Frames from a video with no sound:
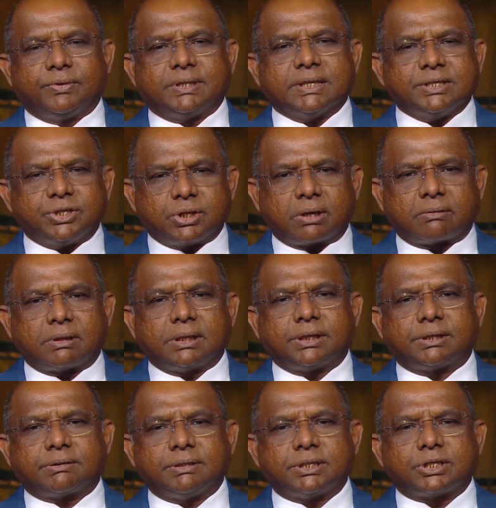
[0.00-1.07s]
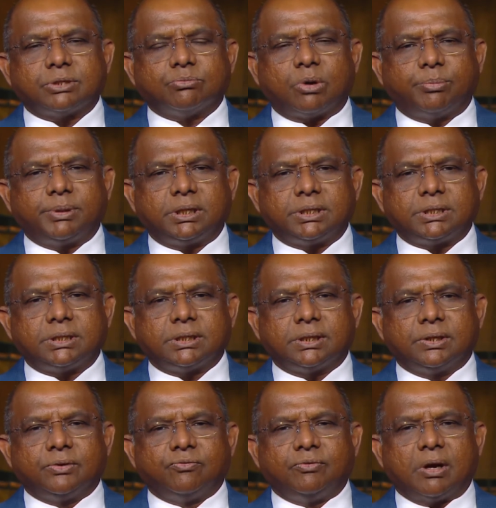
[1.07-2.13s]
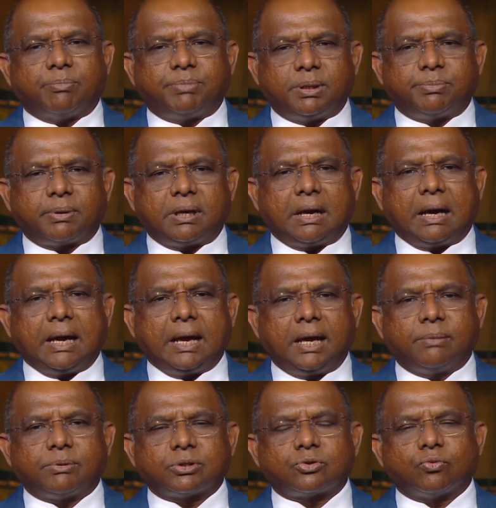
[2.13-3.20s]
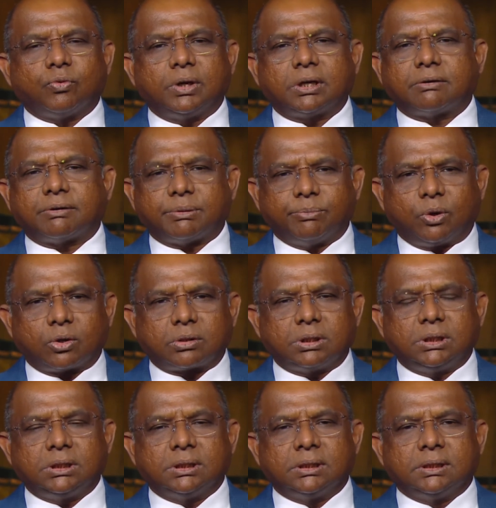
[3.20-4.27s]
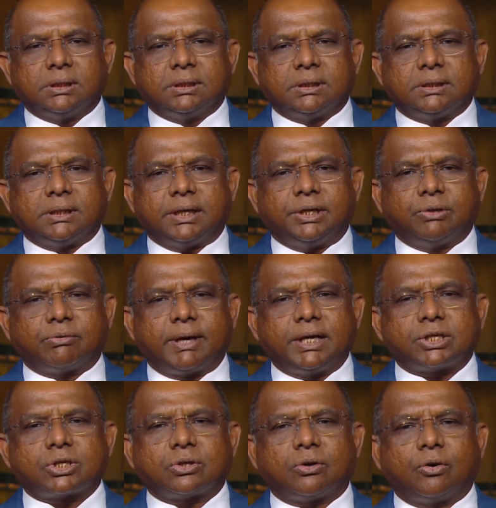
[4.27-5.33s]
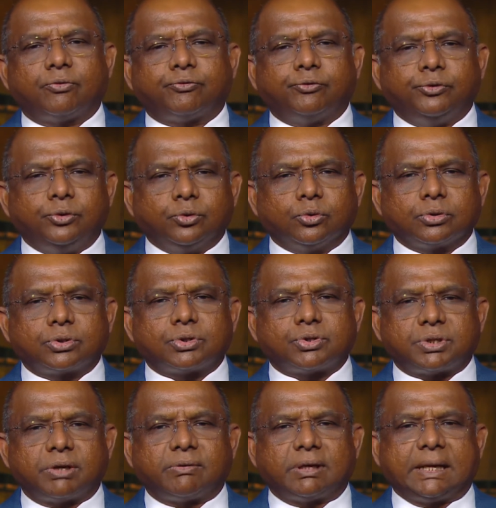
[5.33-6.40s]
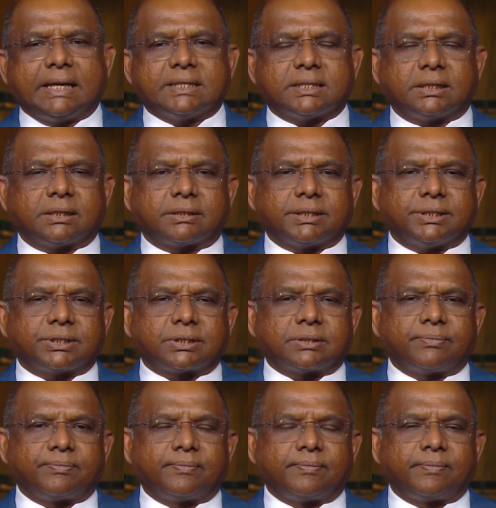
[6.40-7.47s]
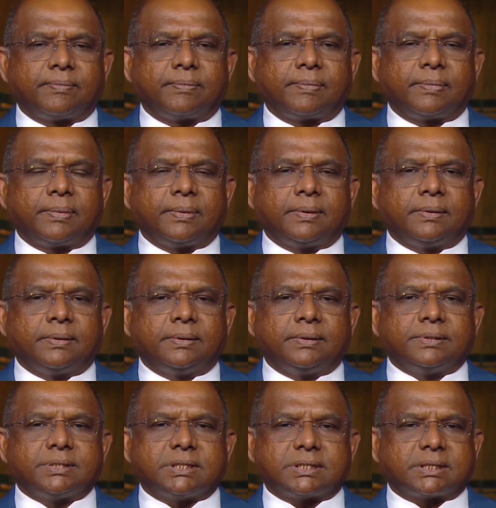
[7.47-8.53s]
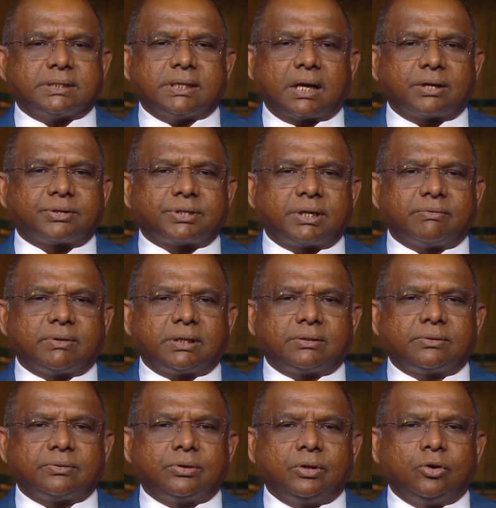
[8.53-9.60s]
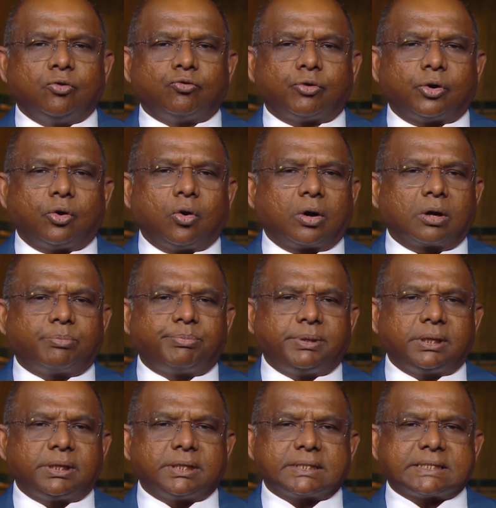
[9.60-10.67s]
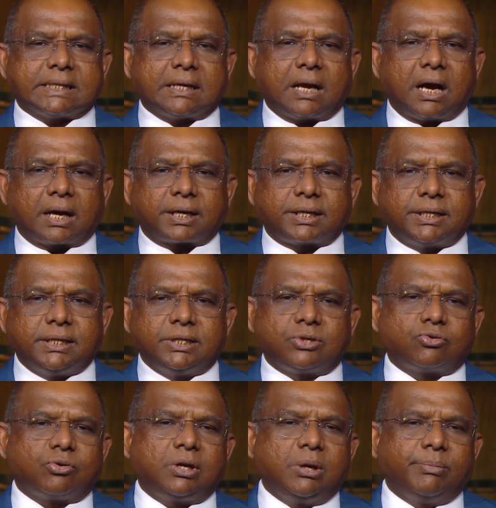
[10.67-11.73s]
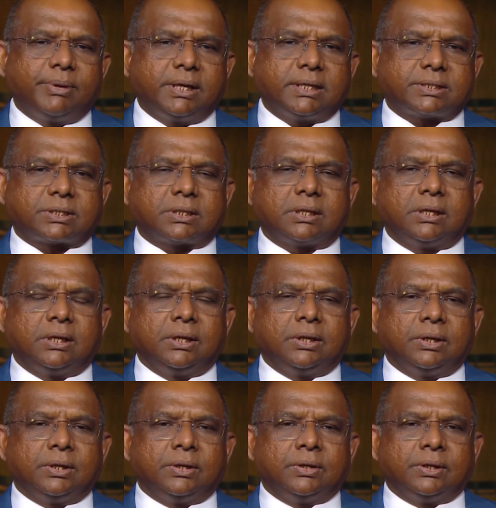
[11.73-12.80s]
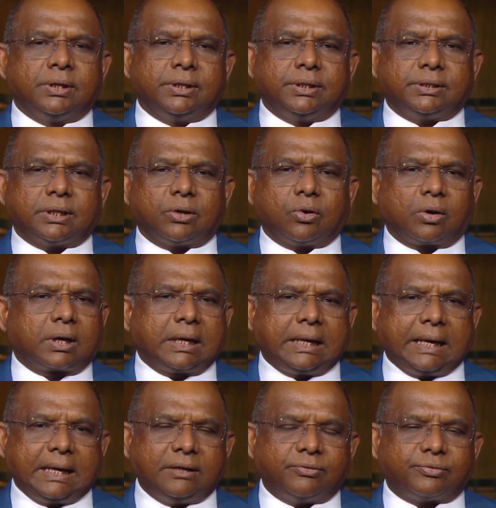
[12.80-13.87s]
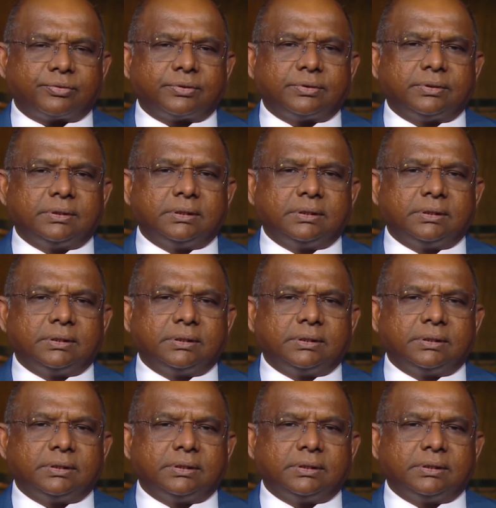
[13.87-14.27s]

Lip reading: With the general increase in mobility, where people are able to work remotely, the duration of youth travel has increased. Since the young travel for longer periods and are keen to immerse in the local life,